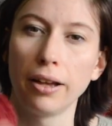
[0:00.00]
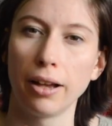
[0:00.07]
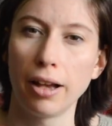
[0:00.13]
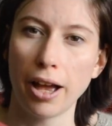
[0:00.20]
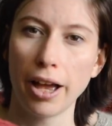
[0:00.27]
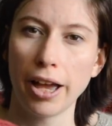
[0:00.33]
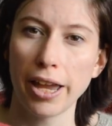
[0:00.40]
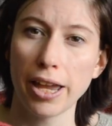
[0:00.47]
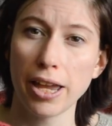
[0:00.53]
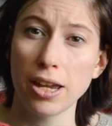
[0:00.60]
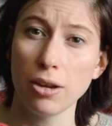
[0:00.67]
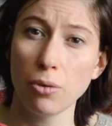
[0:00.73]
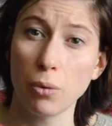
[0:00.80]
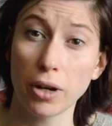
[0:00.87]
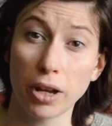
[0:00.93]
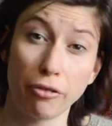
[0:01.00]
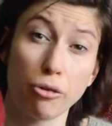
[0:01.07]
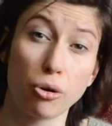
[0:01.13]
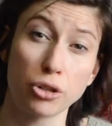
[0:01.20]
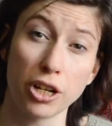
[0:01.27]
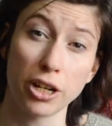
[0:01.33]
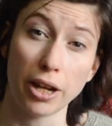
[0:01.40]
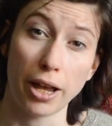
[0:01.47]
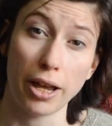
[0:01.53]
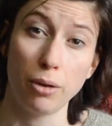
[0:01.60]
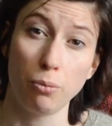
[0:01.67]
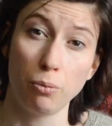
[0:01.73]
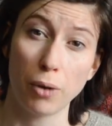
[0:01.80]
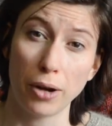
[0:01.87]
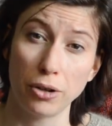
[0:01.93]
when I frogged it, I
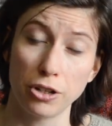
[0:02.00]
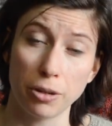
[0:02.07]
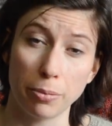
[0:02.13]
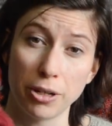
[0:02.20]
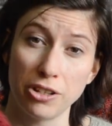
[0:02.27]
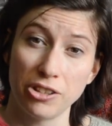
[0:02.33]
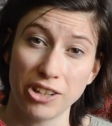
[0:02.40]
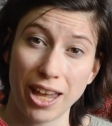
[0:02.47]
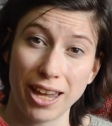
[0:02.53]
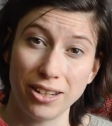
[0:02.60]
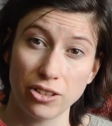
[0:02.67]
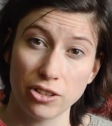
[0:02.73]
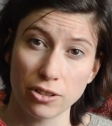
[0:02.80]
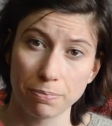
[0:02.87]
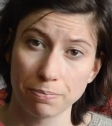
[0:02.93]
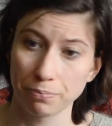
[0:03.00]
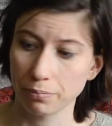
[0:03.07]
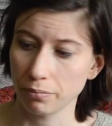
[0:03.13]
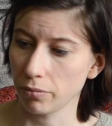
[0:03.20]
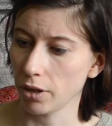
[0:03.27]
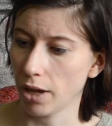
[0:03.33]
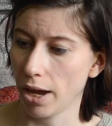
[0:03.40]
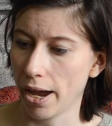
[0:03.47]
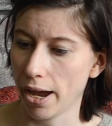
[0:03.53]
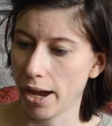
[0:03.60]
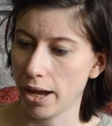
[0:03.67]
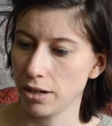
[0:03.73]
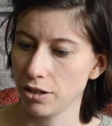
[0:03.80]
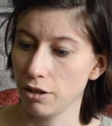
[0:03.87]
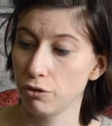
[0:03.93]
wound it up into skeins
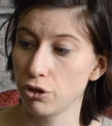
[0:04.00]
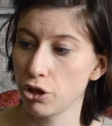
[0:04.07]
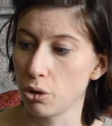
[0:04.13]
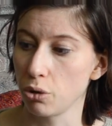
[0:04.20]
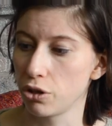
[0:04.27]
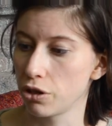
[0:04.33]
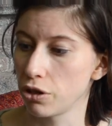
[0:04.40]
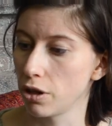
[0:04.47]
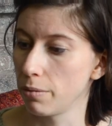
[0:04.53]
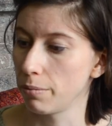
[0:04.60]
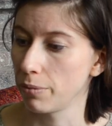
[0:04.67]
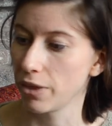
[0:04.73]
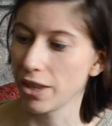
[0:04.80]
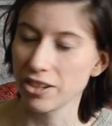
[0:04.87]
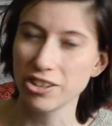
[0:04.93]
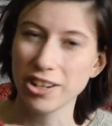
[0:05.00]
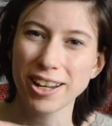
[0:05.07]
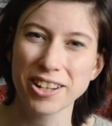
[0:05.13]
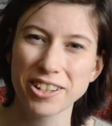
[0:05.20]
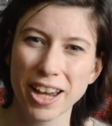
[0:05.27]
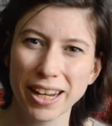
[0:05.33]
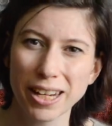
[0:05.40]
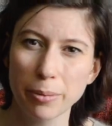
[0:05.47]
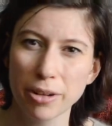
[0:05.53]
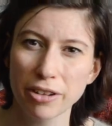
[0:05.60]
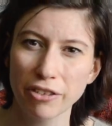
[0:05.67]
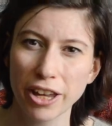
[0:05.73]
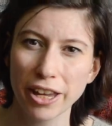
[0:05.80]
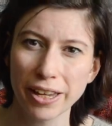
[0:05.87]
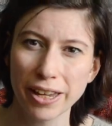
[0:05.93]
and have soaked them. There's still a tiny bit of
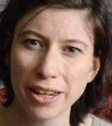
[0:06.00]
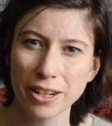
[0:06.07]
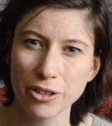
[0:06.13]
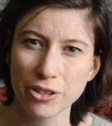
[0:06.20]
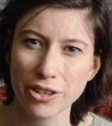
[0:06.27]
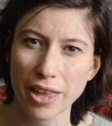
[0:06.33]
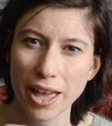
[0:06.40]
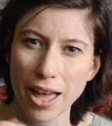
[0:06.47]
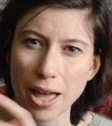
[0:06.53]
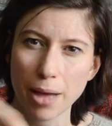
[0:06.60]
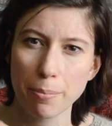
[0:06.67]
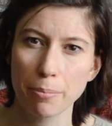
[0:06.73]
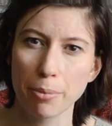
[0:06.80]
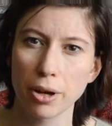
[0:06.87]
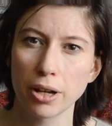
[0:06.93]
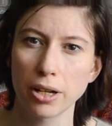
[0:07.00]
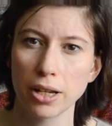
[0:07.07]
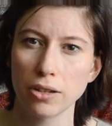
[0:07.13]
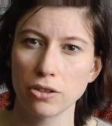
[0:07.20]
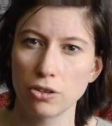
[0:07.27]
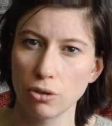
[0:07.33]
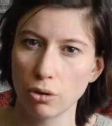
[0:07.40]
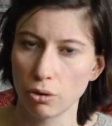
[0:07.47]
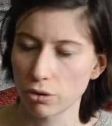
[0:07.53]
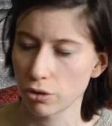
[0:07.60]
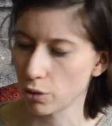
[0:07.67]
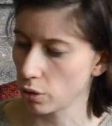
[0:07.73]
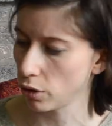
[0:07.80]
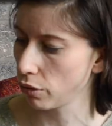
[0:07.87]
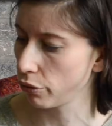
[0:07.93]
kinkiness there, but it's not
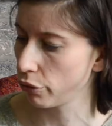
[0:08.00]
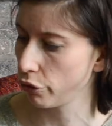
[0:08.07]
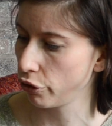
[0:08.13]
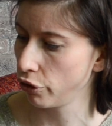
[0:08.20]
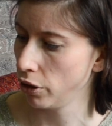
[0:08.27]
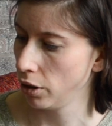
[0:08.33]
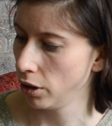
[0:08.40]
sort of